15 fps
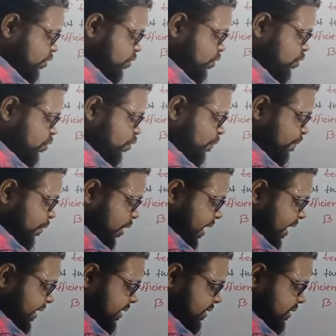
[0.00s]

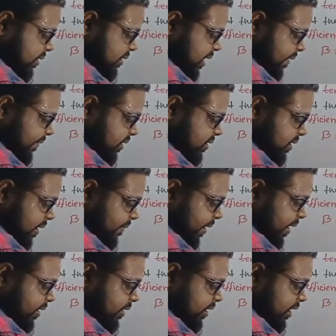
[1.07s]

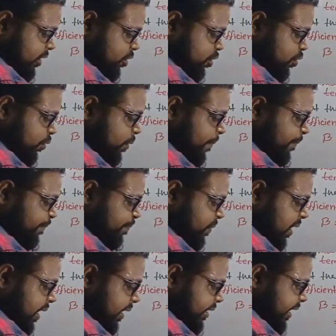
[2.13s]
2.77 into
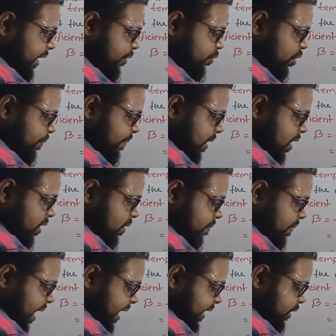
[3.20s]
10 to the power
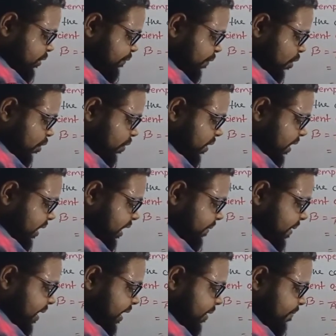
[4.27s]
minus 4
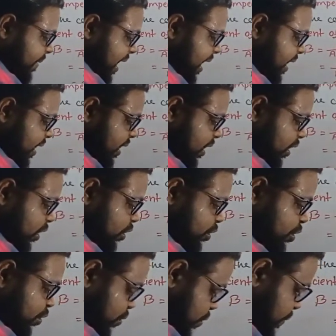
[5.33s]
divided by
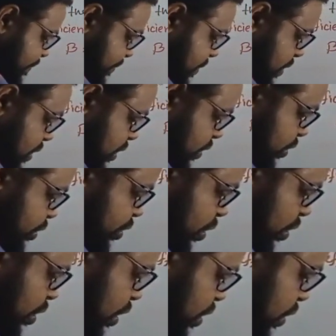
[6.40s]
2.
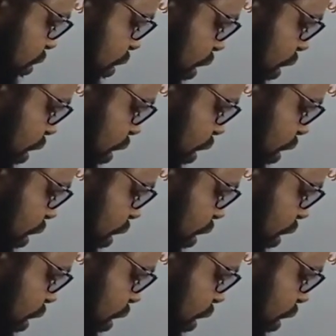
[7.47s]
So